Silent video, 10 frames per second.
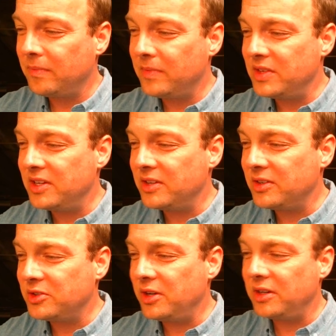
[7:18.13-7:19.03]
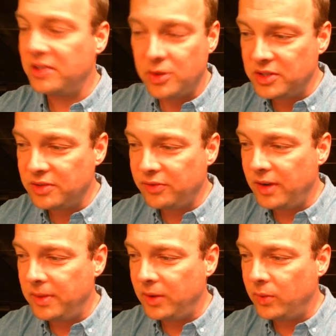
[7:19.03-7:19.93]
So degrees of
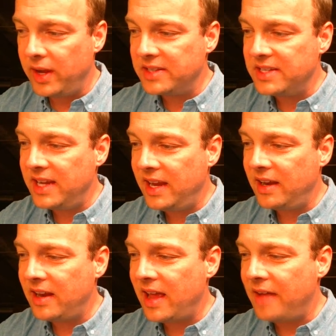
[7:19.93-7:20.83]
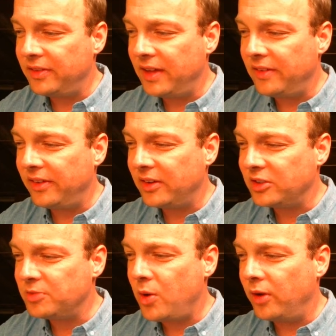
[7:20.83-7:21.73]
freedom equal 18, alpha level
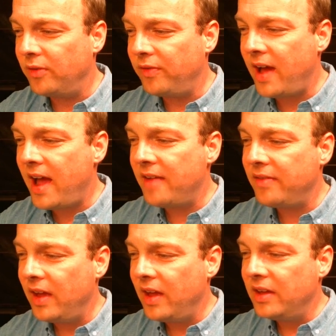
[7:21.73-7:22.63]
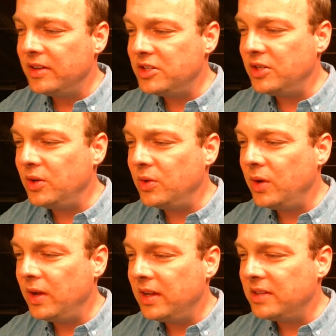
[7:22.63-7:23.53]
equals 0.05,
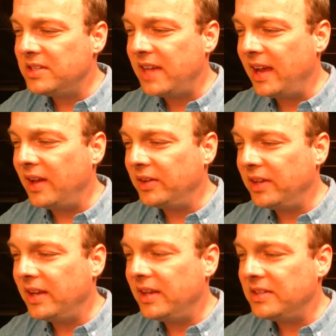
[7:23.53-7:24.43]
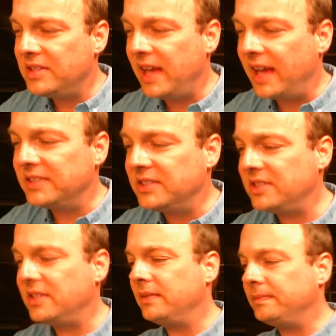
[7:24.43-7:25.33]
two-tailed
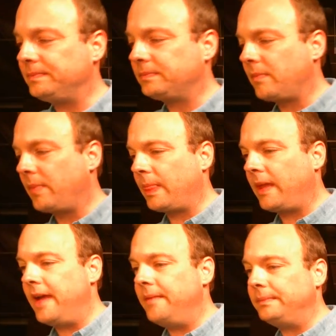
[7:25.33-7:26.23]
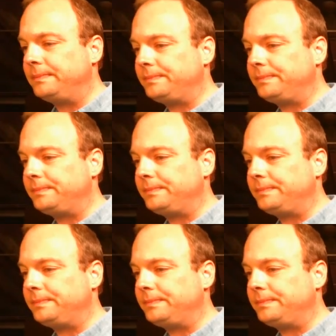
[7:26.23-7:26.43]
test. Okay?